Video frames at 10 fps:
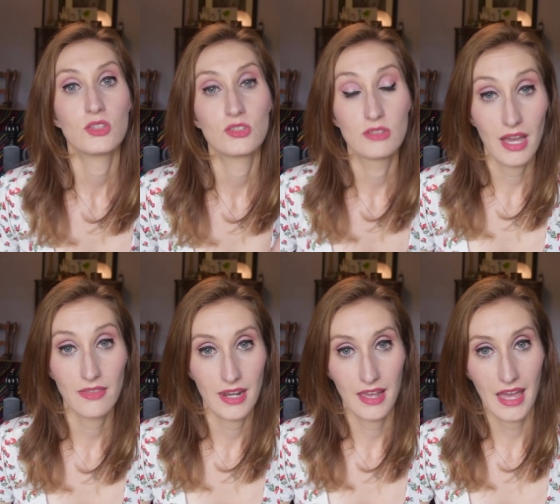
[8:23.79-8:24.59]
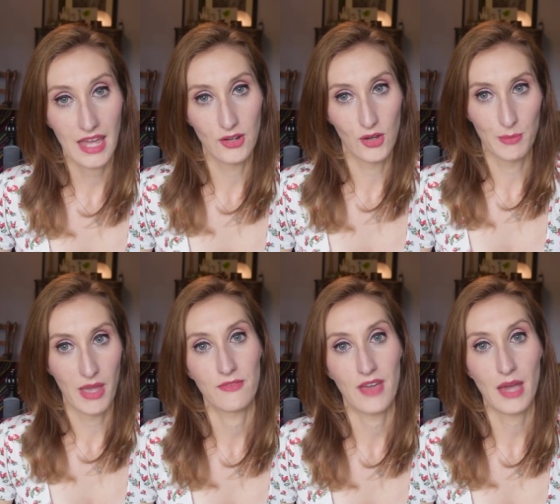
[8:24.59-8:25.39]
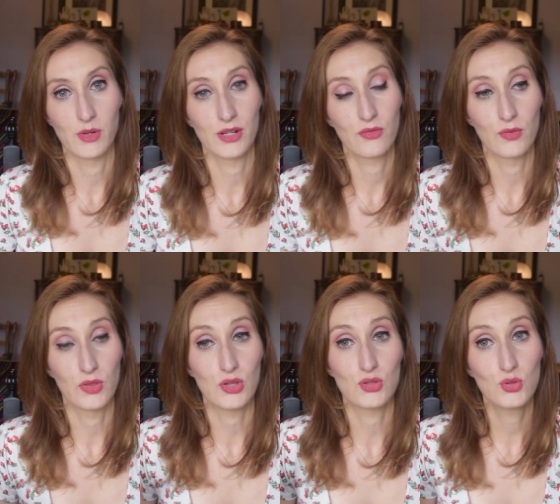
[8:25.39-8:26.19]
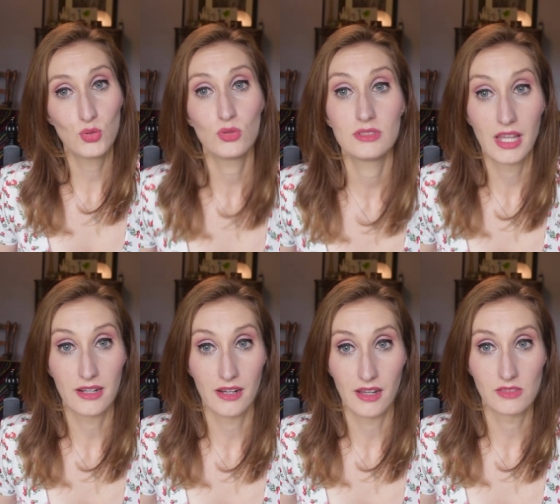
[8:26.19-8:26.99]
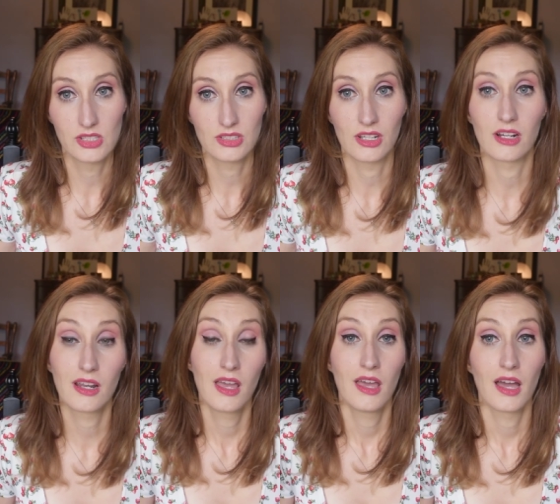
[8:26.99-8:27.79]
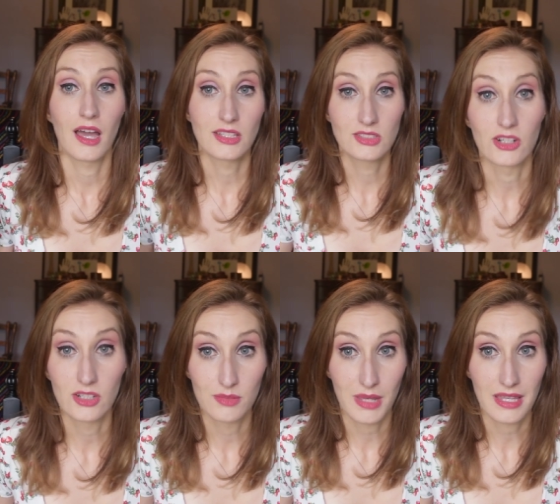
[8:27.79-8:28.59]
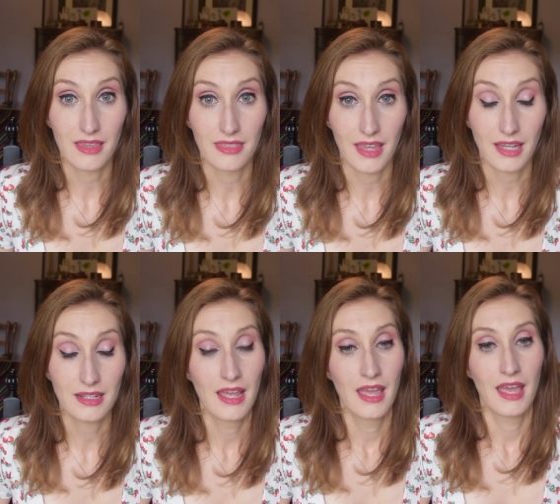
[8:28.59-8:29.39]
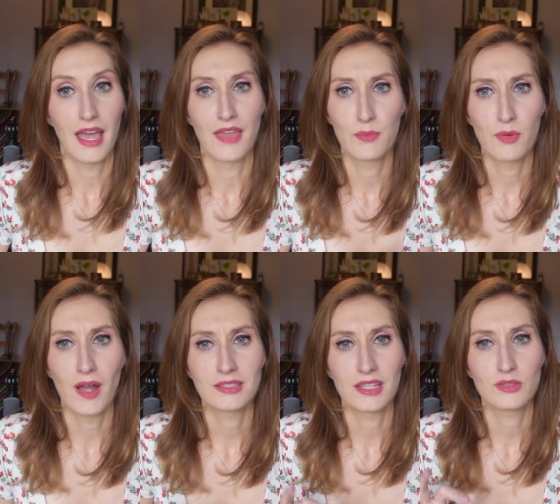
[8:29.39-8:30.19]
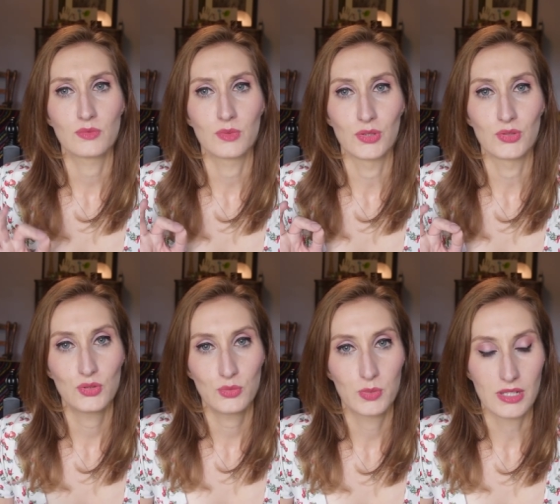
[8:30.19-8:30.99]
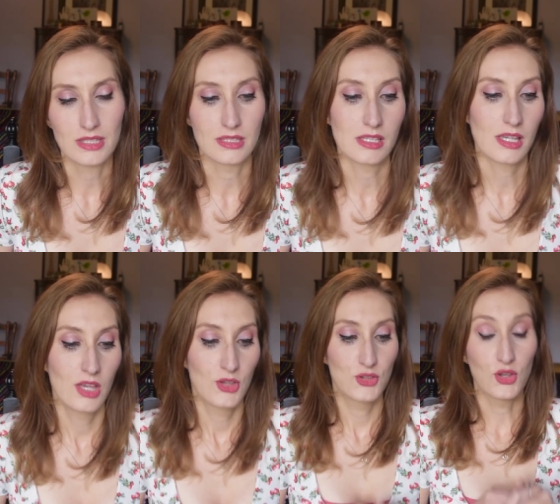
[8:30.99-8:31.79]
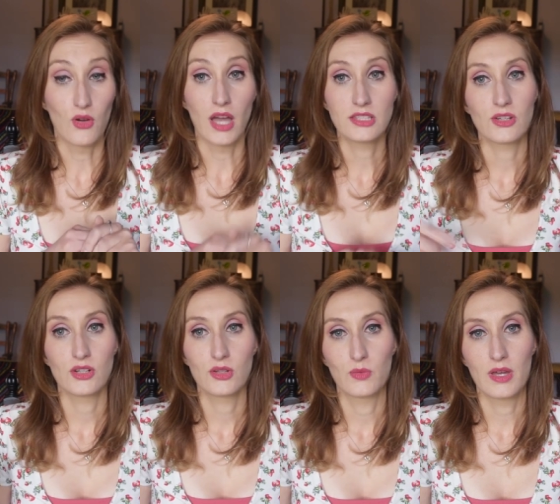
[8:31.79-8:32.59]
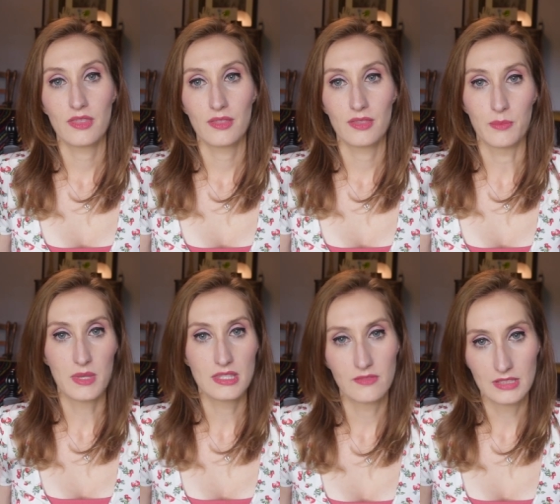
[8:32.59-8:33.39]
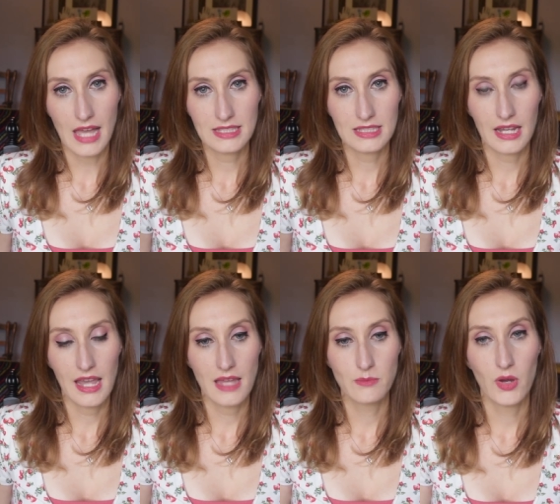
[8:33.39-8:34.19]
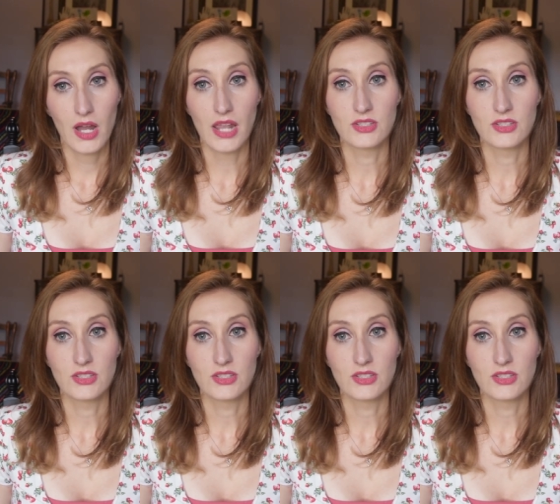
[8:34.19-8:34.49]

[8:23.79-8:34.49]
So now that I had all my fabric for the tulle layer of the skirt, I started making that and the process was super easy. So I started with the piece of elastic I had bought